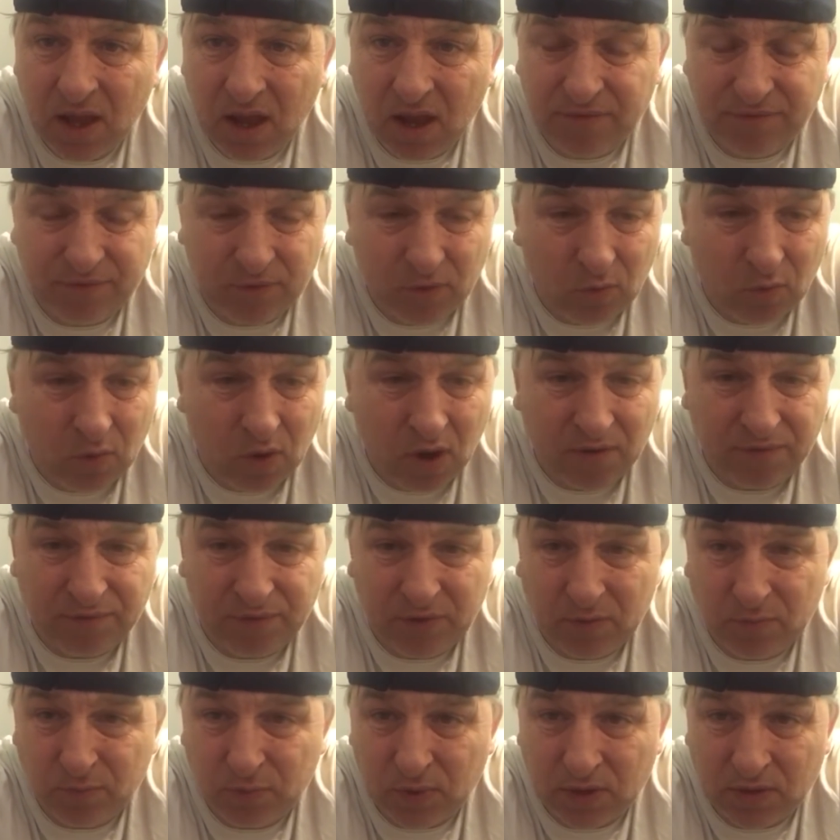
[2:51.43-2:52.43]
I thought
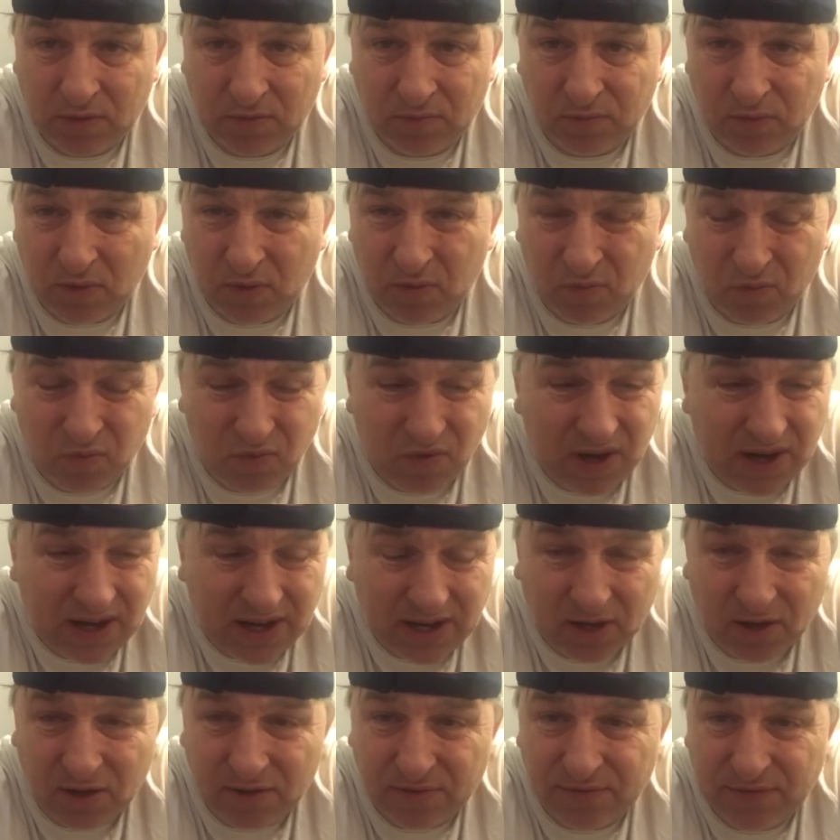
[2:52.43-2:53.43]
Watford were
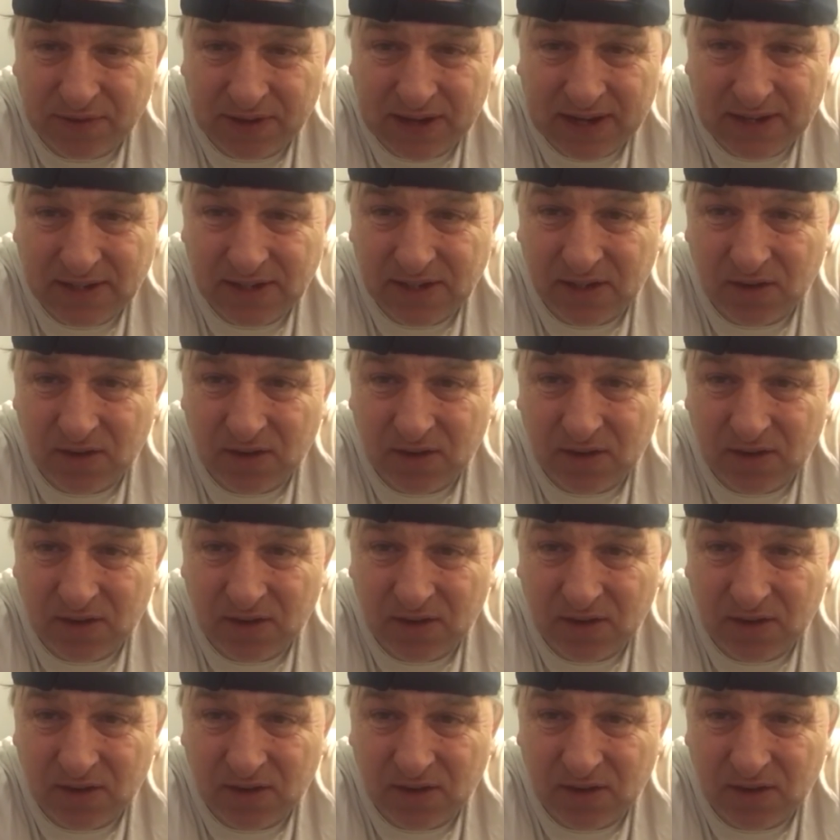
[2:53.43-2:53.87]
really good for that